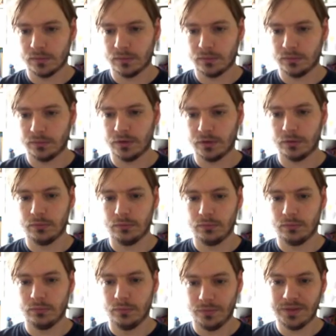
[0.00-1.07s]
So
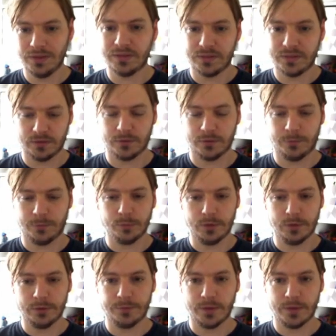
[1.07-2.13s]
this is the
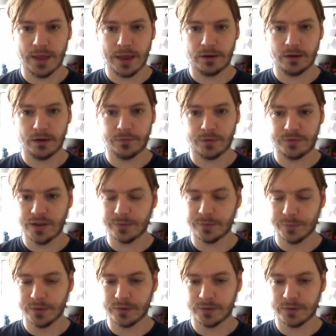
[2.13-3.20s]
formula for the area of the
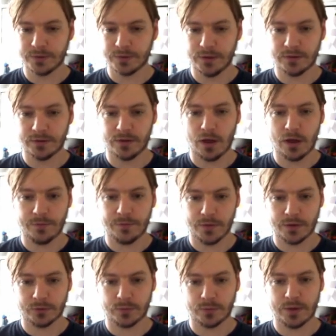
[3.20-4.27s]
segment. It's half
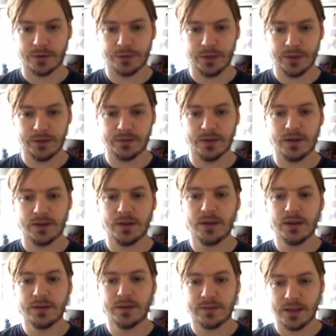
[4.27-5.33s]
r squared theta,
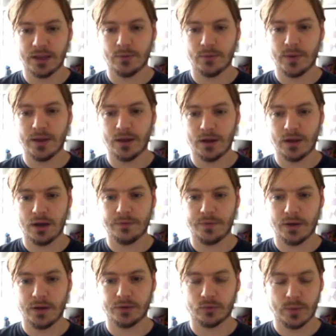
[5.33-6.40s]
take away half
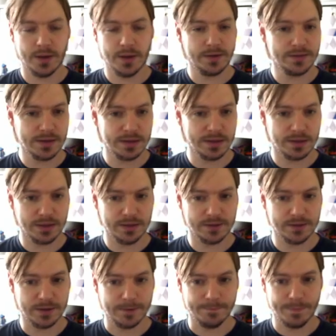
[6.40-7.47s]
r squared sine
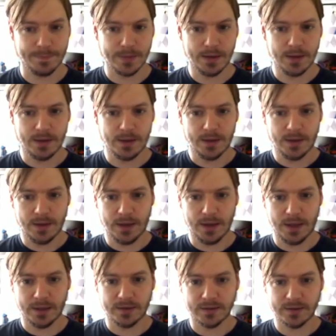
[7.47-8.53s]
theta.
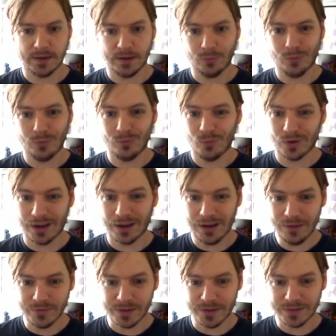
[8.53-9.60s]
And what I
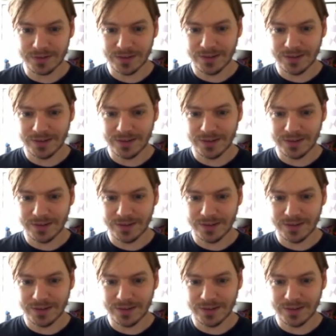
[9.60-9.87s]
love is